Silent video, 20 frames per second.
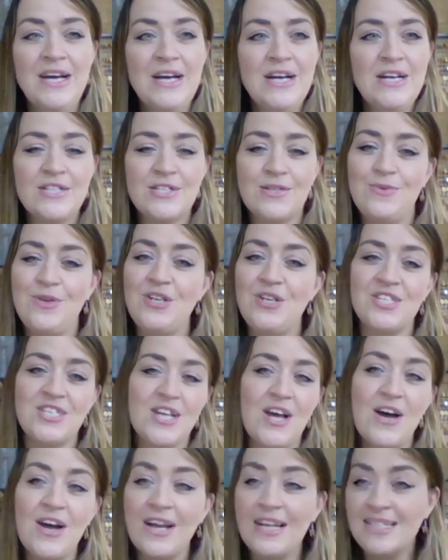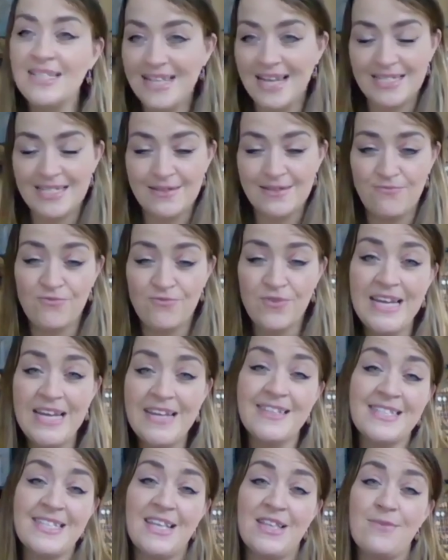new designs, get some
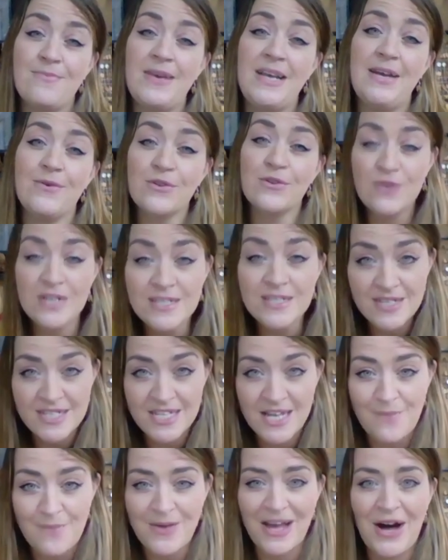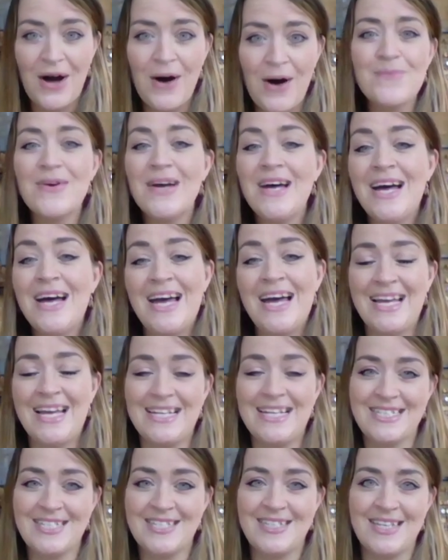wreaths. At the minute, with Christmas coming up,
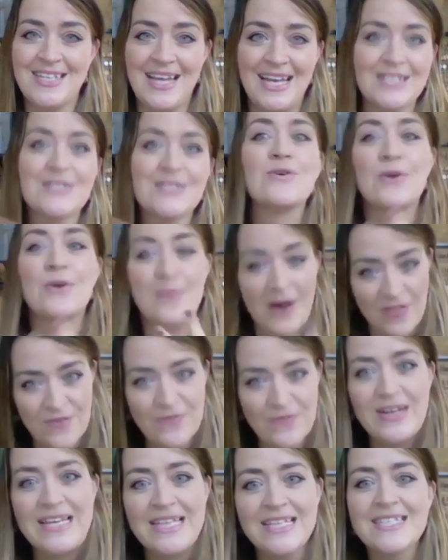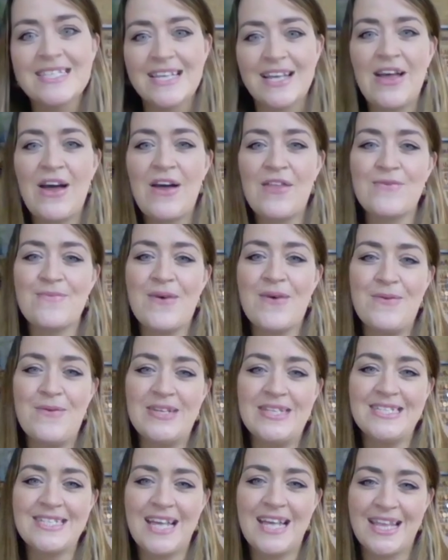it's all about the wreaths at the
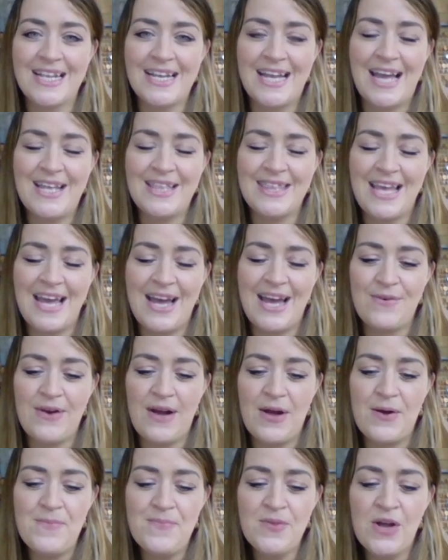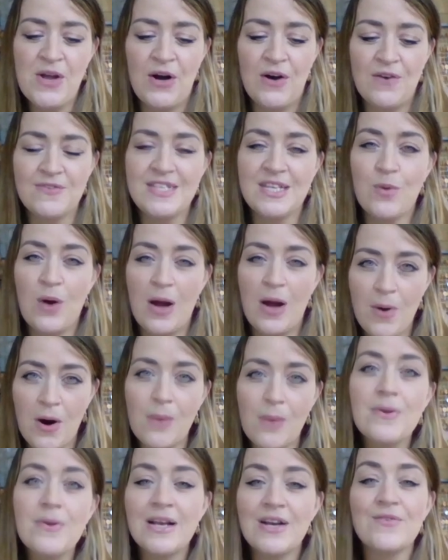moment. I think they're obviously quite
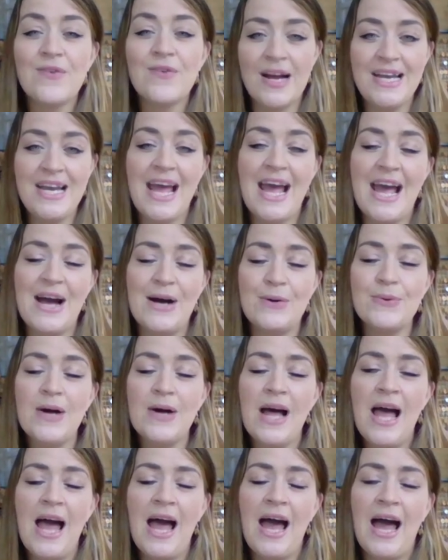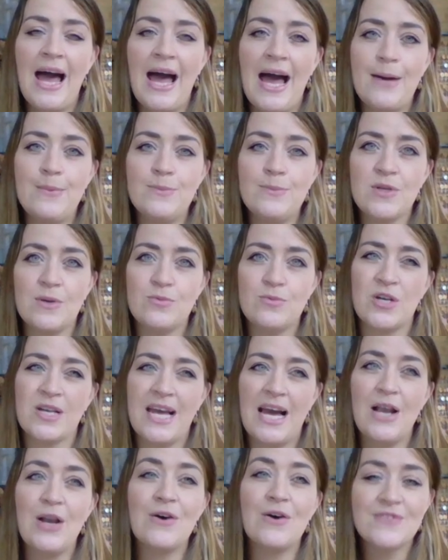popular right now. So I'm trying to
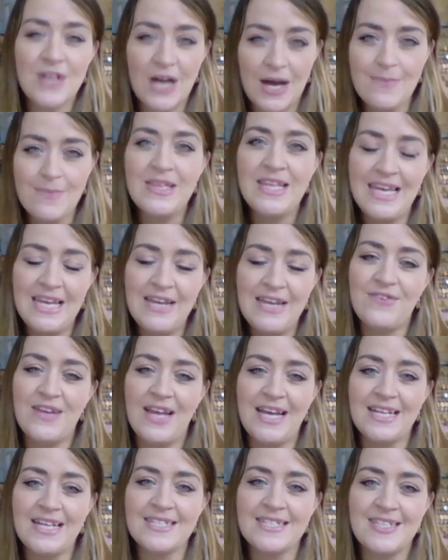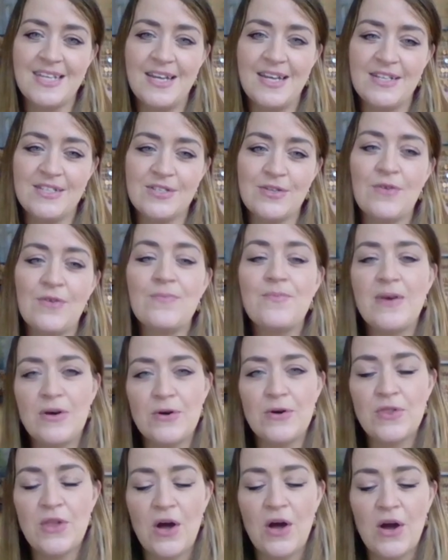get a lot of time in the evenings to sort of
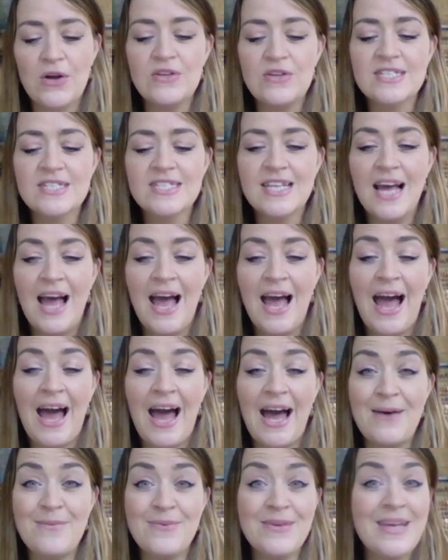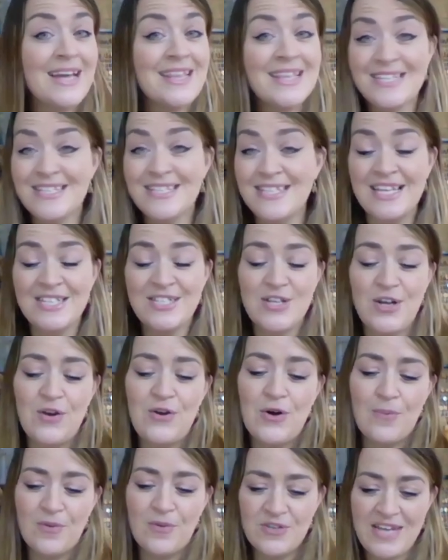build those. But yeah, there's no
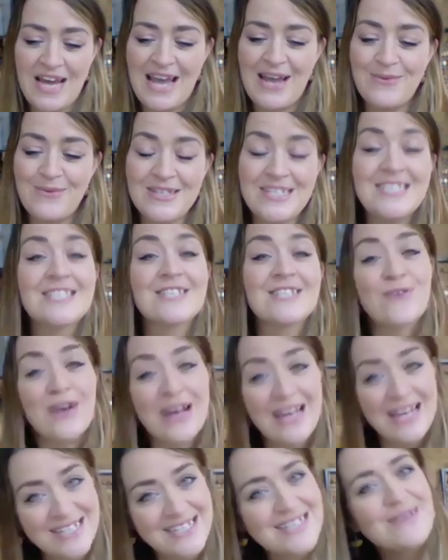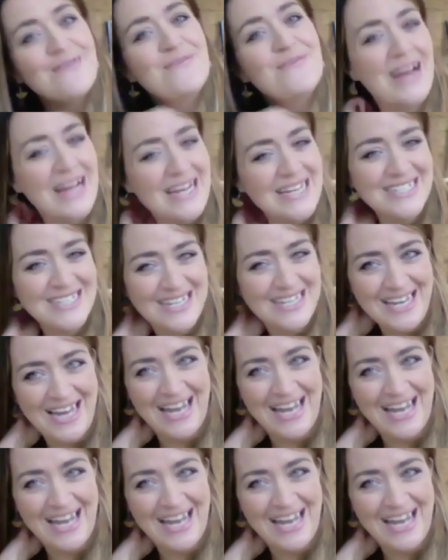normal day, which is great in some ways, and